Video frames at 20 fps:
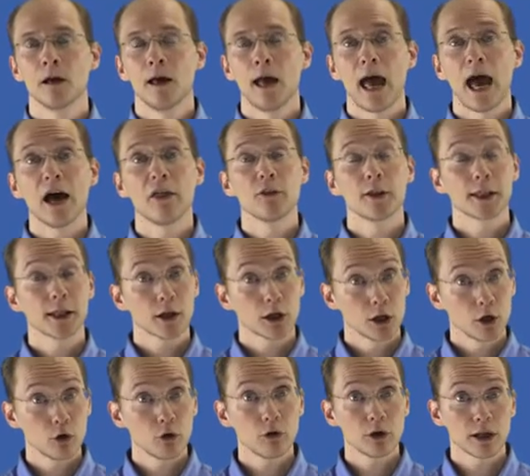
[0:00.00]
And the
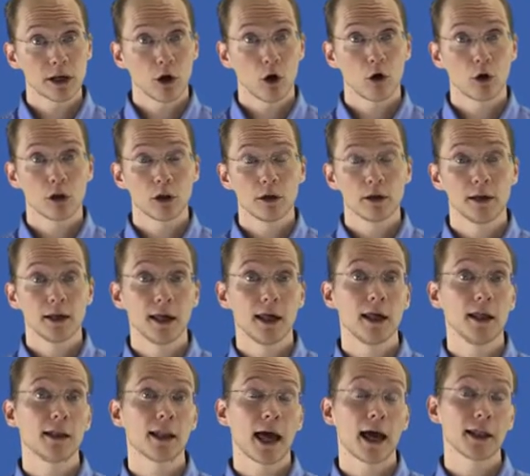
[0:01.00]
security goal
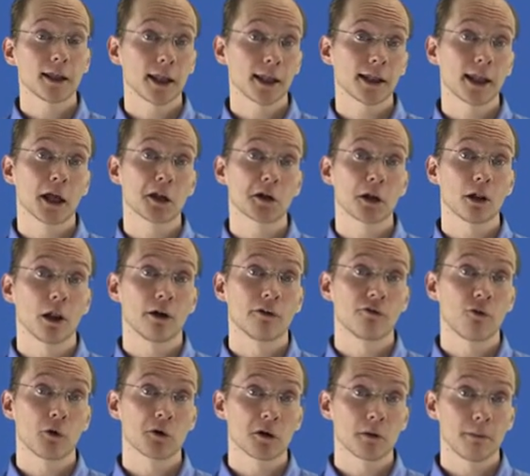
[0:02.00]
is existential
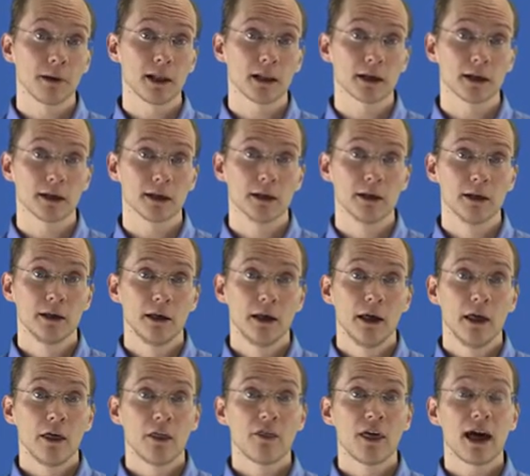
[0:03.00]
unforgeability.
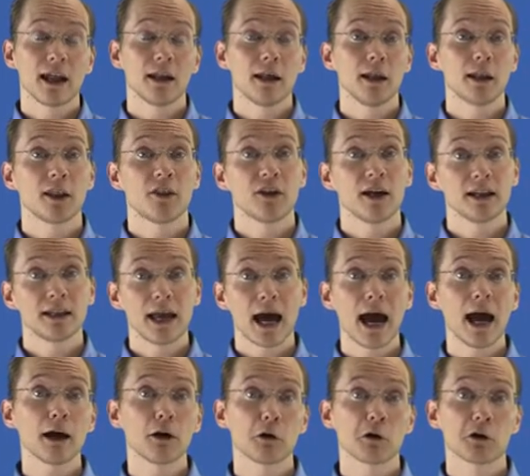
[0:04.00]
That is, the
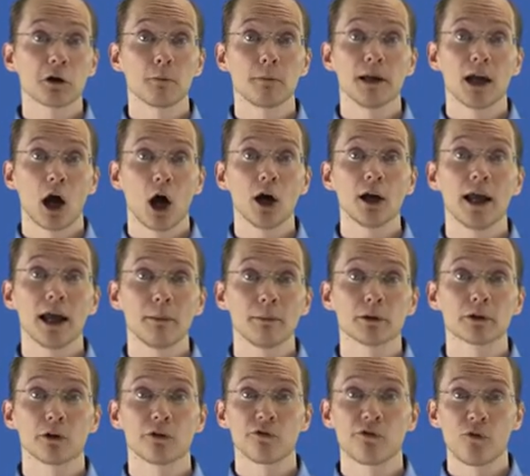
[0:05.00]
attacker should be unable
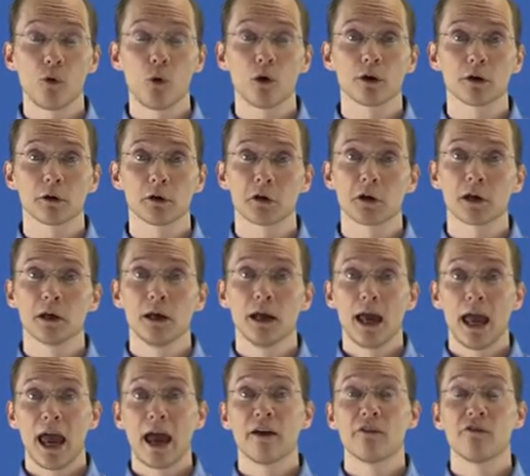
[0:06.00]
to forge
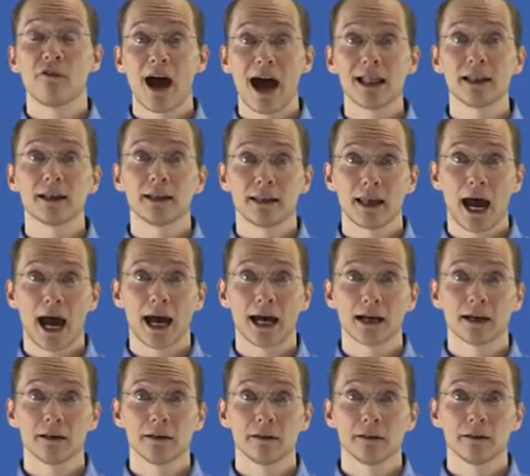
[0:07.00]
a valid
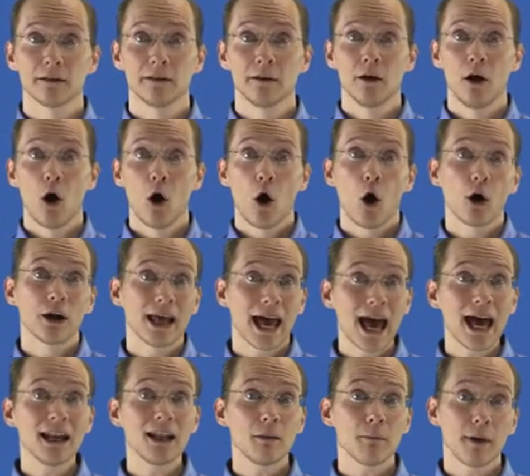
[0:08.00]
tag on
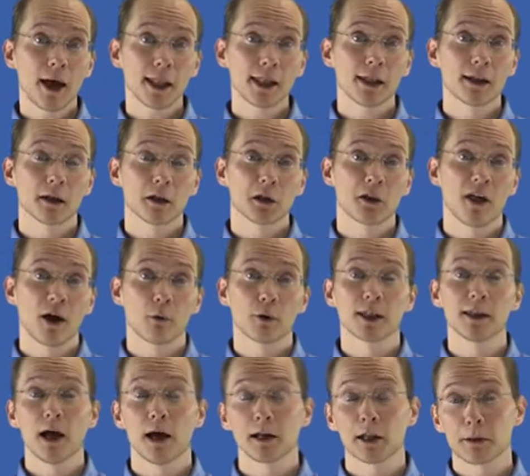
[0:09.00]
any message that was
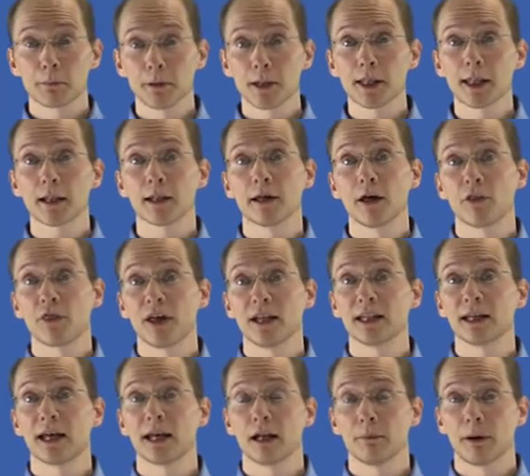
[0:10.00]
not explicitly
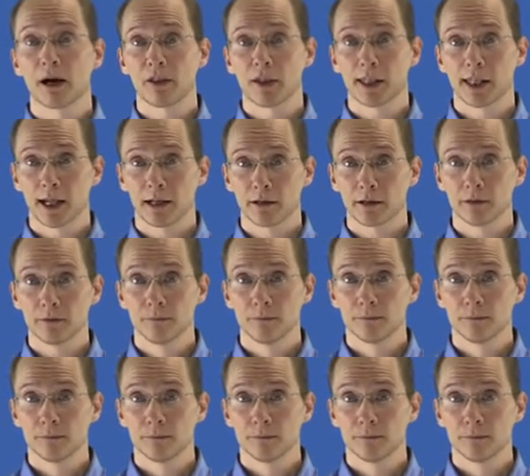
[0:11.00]
authenticated by the sender. It